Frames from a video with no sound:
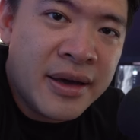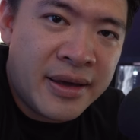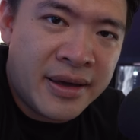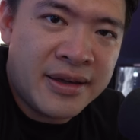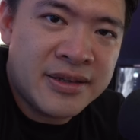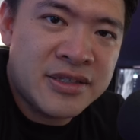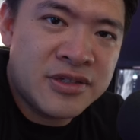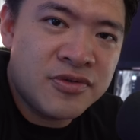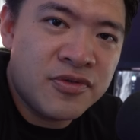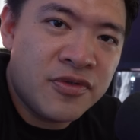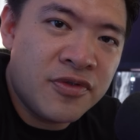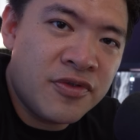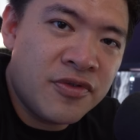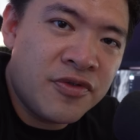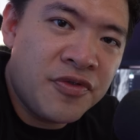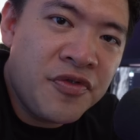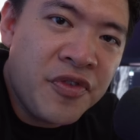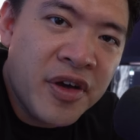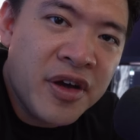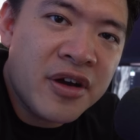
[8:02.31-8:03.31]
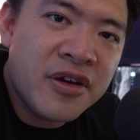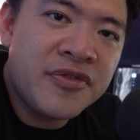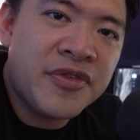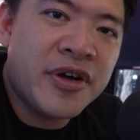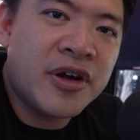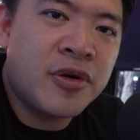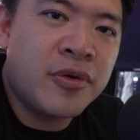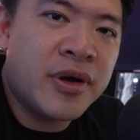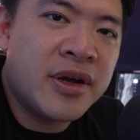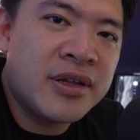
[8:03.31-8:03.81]
It's very,
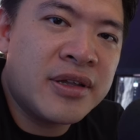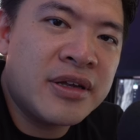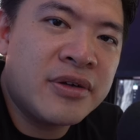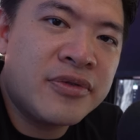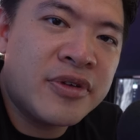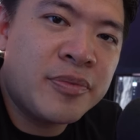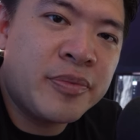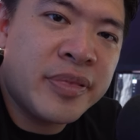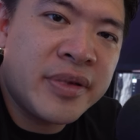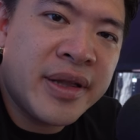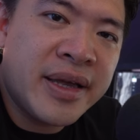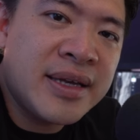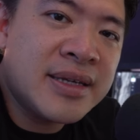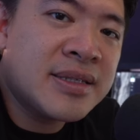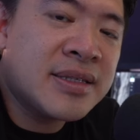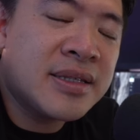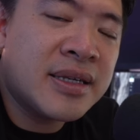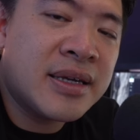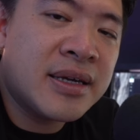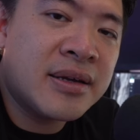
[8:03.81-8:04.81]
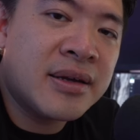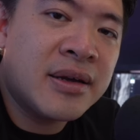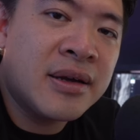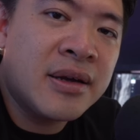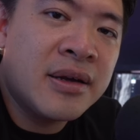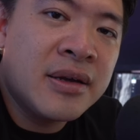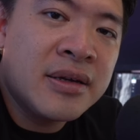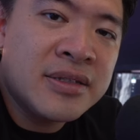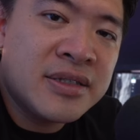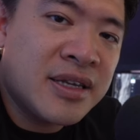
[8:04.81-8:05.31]
very quickly replacing
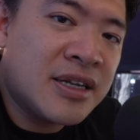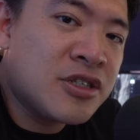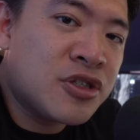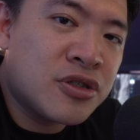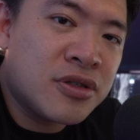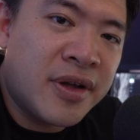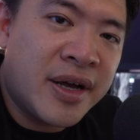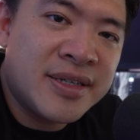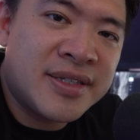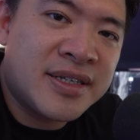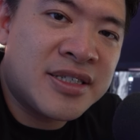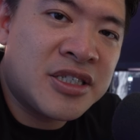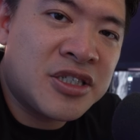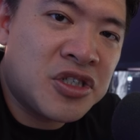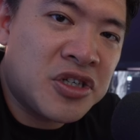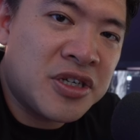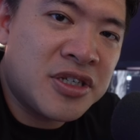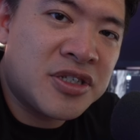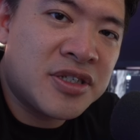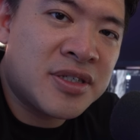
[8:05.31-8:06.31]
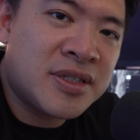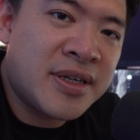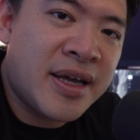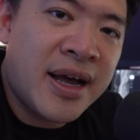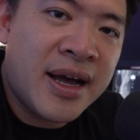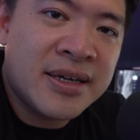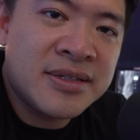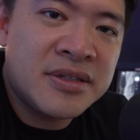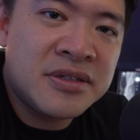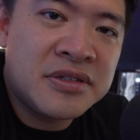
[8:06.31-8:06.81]
centralized exchanges
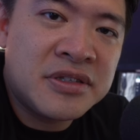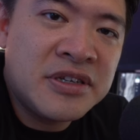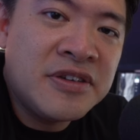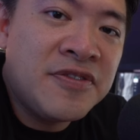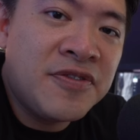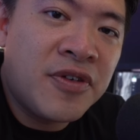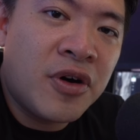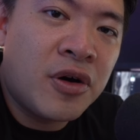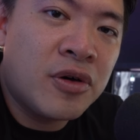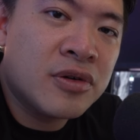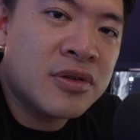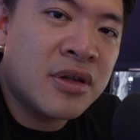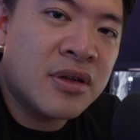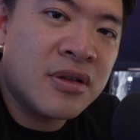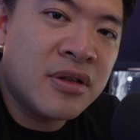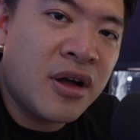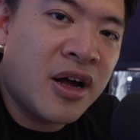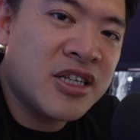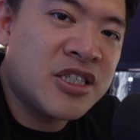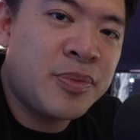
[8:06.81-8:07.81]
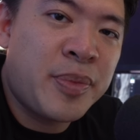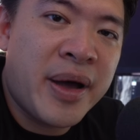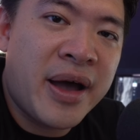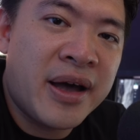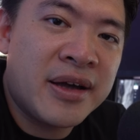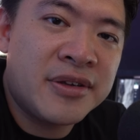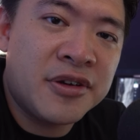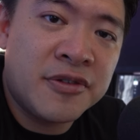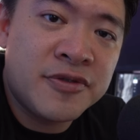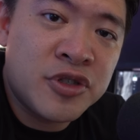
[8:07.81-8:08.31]
as the default
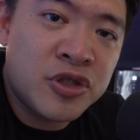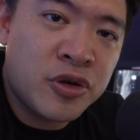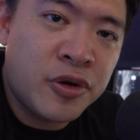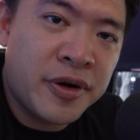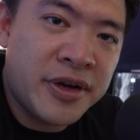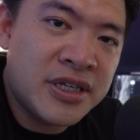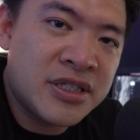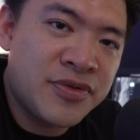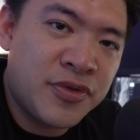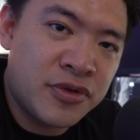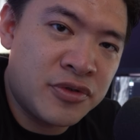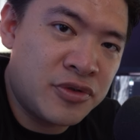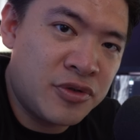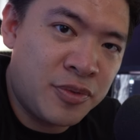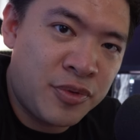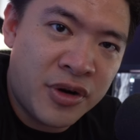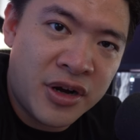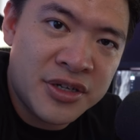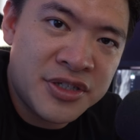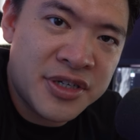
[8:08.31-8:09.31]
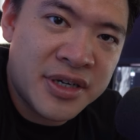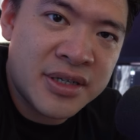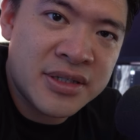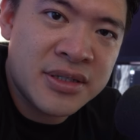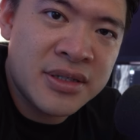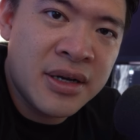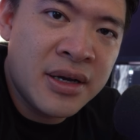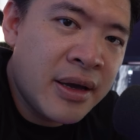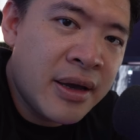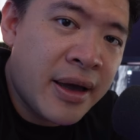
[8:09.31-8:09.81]
launchpad of choice for new
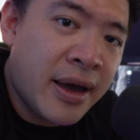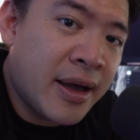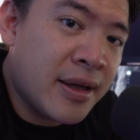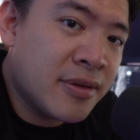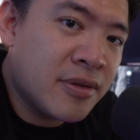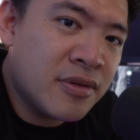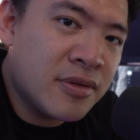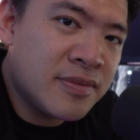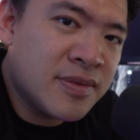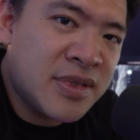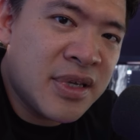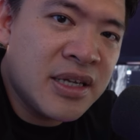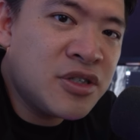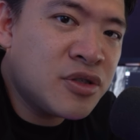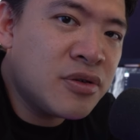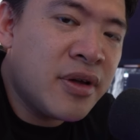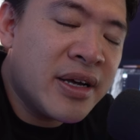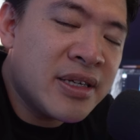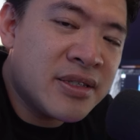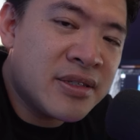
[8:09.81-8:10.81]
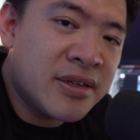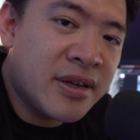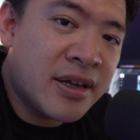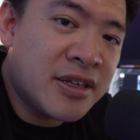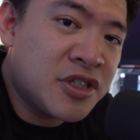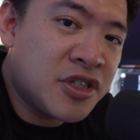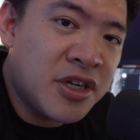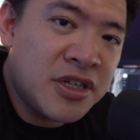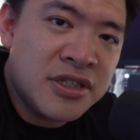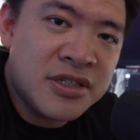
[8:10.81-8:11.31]
projects. And centralized
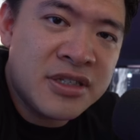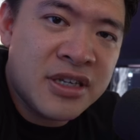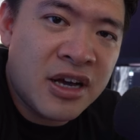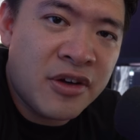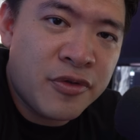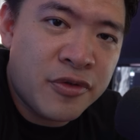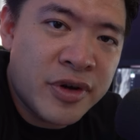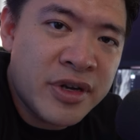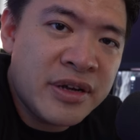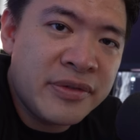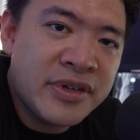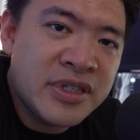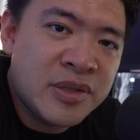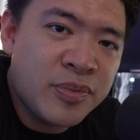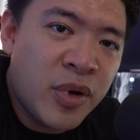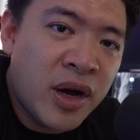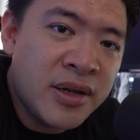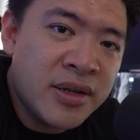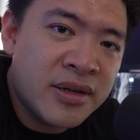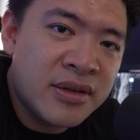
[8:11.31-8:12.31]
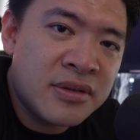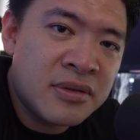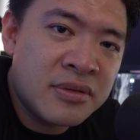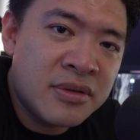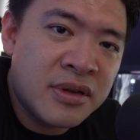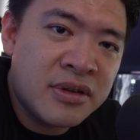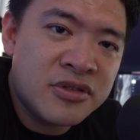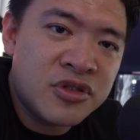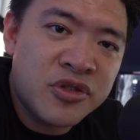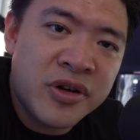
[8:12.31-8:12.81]
exchanges have already responded.
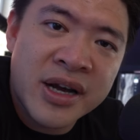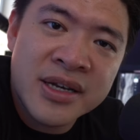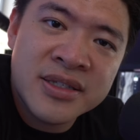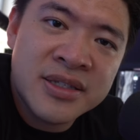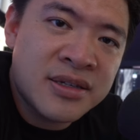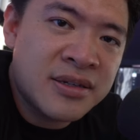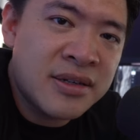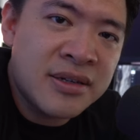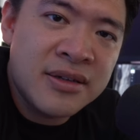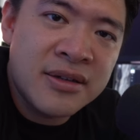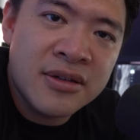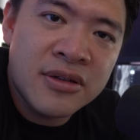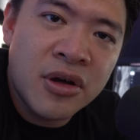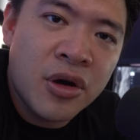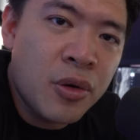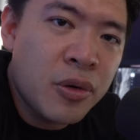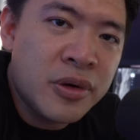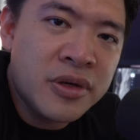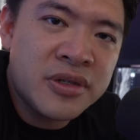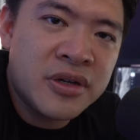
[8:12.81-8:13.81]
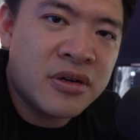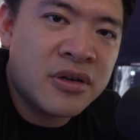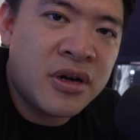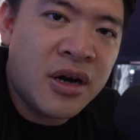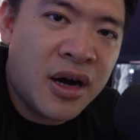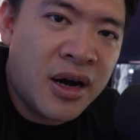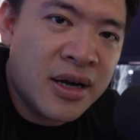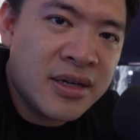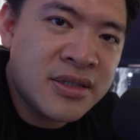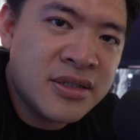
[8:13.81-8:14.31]
They drastically lowered their
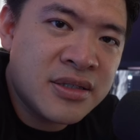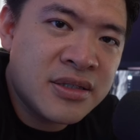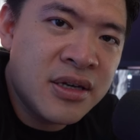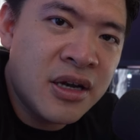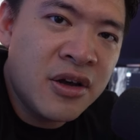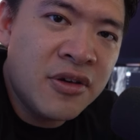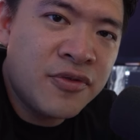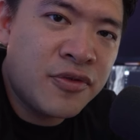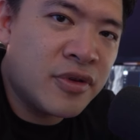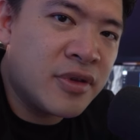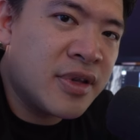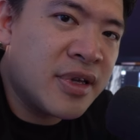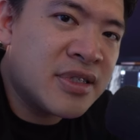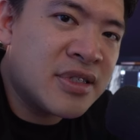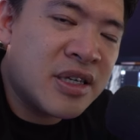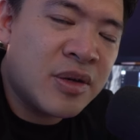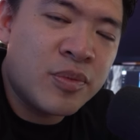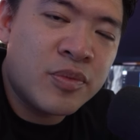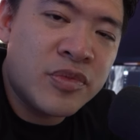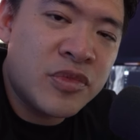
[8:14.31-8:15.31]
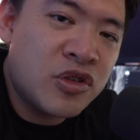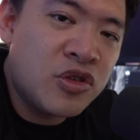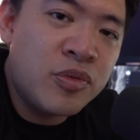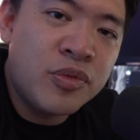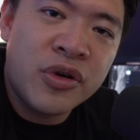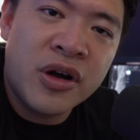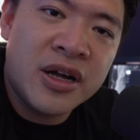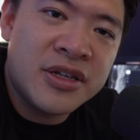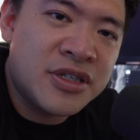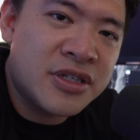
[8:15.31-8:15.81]
costs for listing new
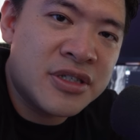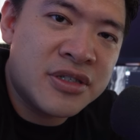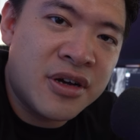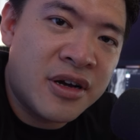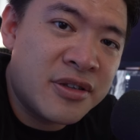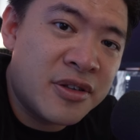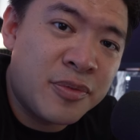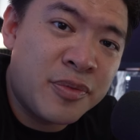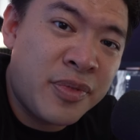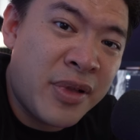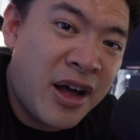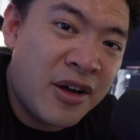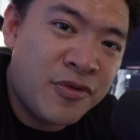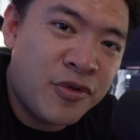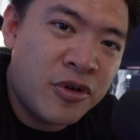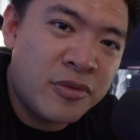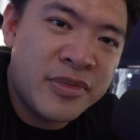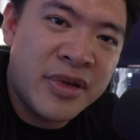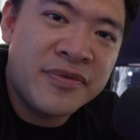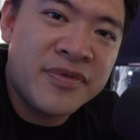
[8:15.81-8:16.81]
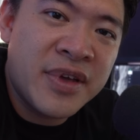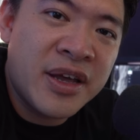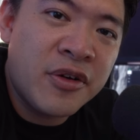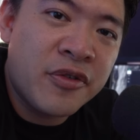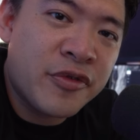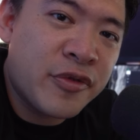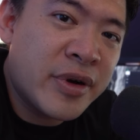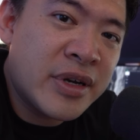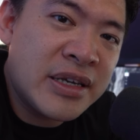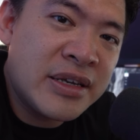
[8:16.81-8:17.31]
projects on their platform, and
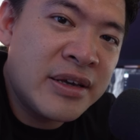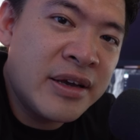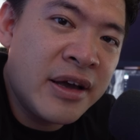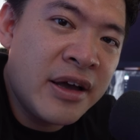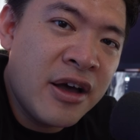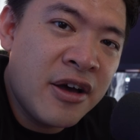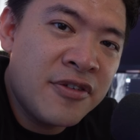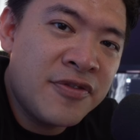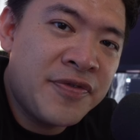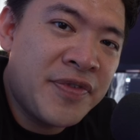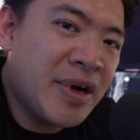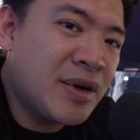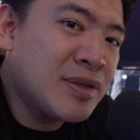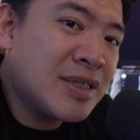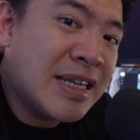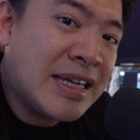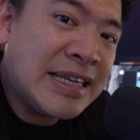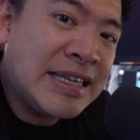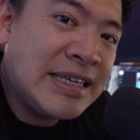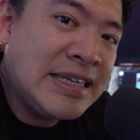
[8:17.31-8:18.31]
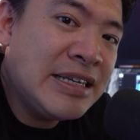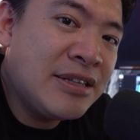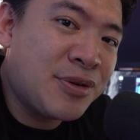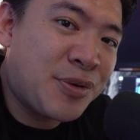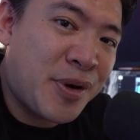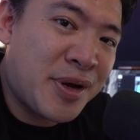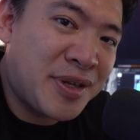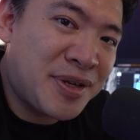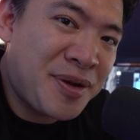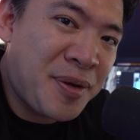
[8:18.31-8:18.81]
they've already felt the heat
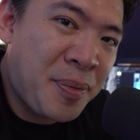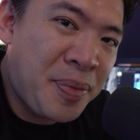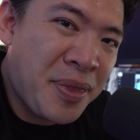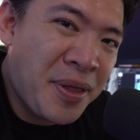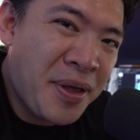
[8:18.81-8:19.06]
already.